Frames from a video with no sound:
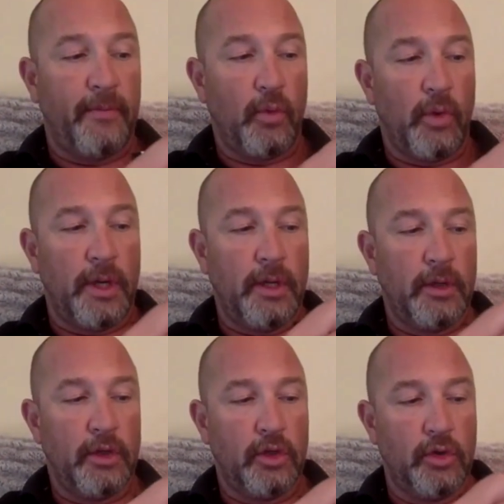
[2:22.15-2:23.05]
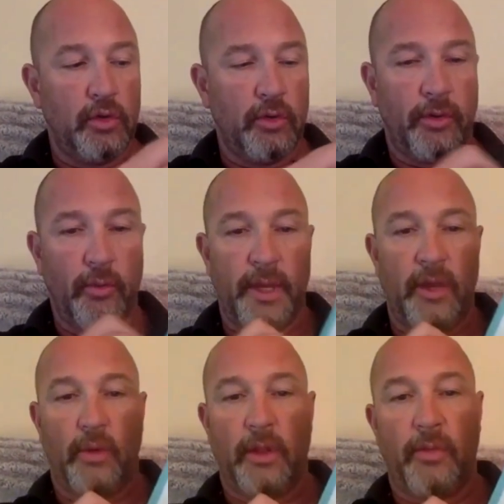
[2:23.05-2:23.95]
One, two, three.
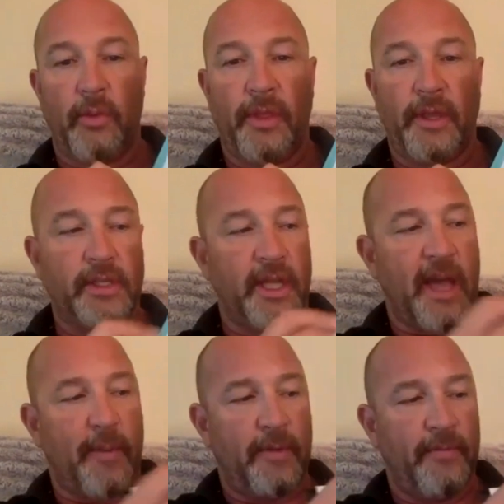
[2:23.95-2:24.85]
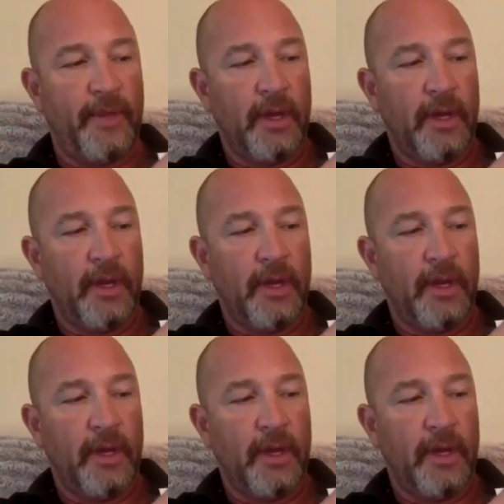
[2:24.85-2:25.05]
What are the three things that'll happen?